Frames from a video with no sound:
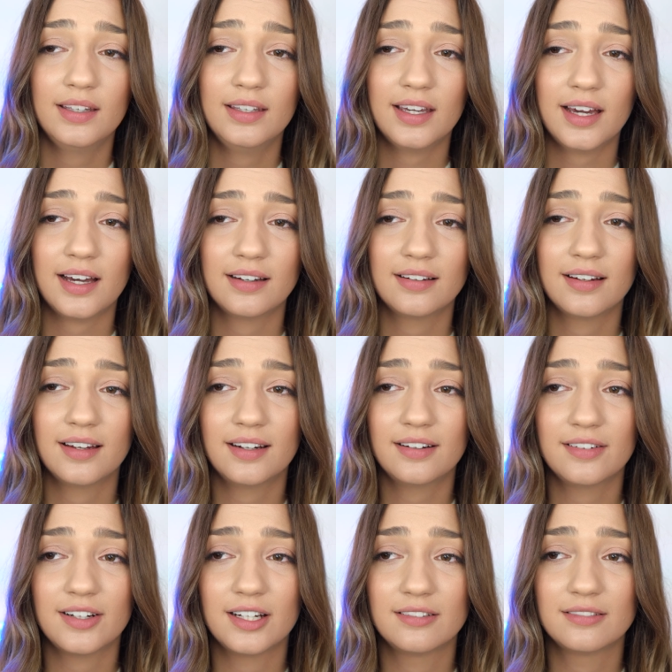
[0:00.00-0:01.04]
yeah, I
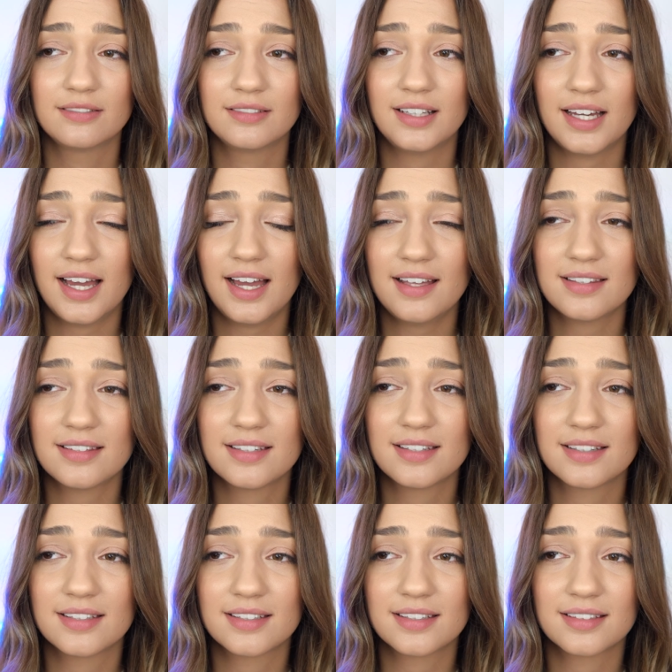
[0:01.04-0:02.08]
don't know.
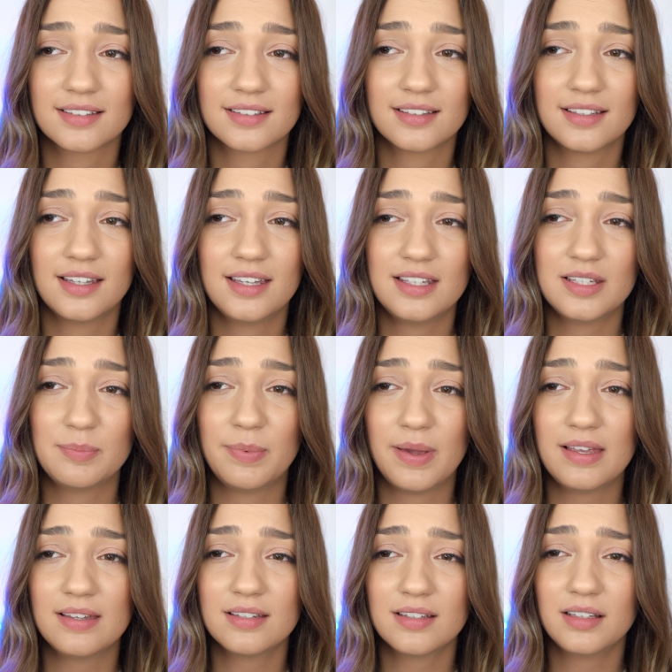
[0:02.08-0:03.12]
That's is
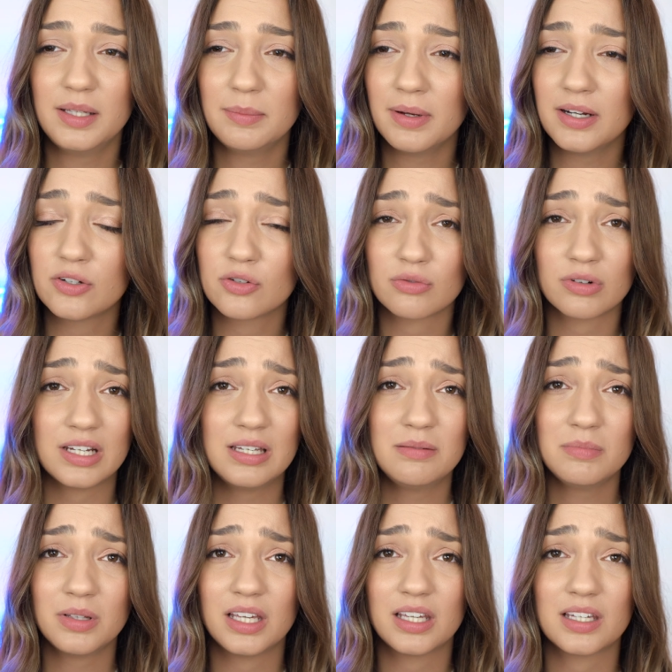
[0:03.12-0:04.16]
basically my
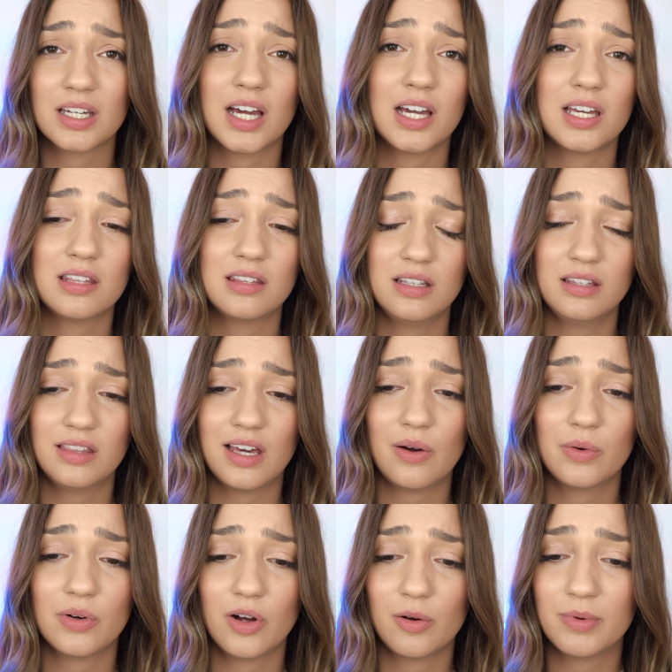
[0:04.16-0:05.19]
dream. Like, I think
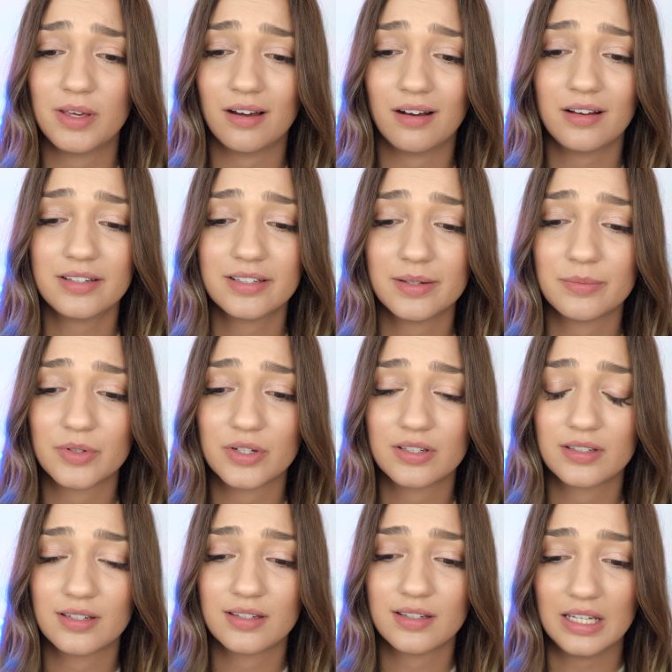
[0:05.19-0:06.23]
that would all be awesome
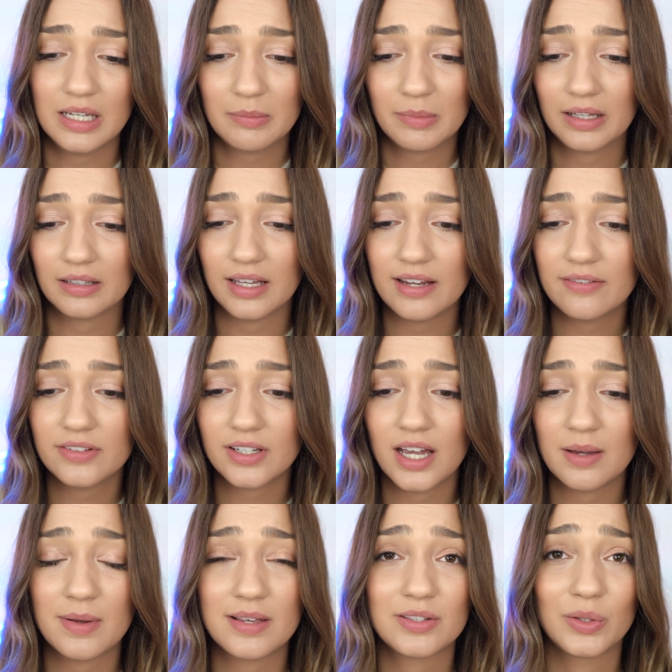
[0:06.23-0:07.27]
just to see in my
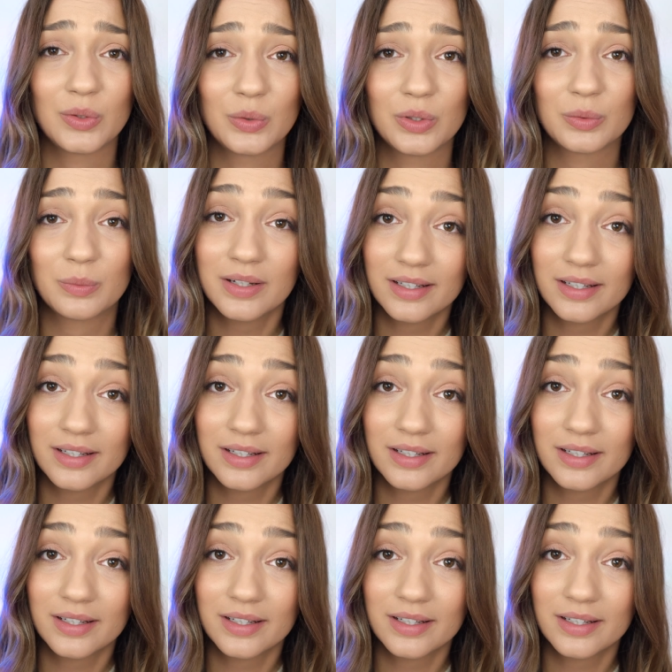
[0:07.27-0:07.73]
lifetime as the Lord